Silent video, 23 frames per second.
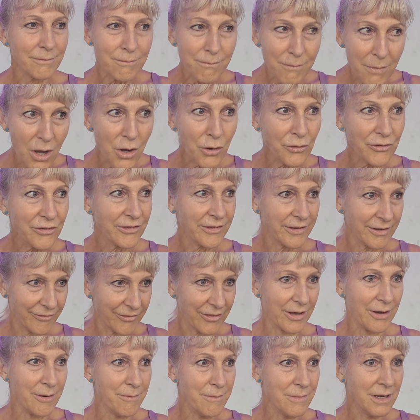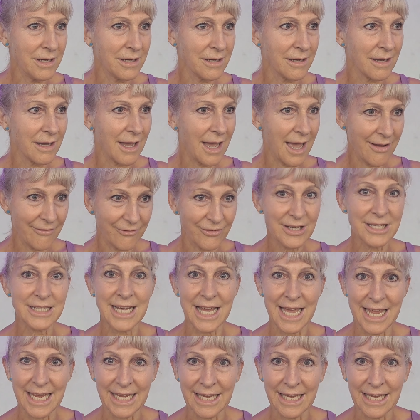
most of them every day.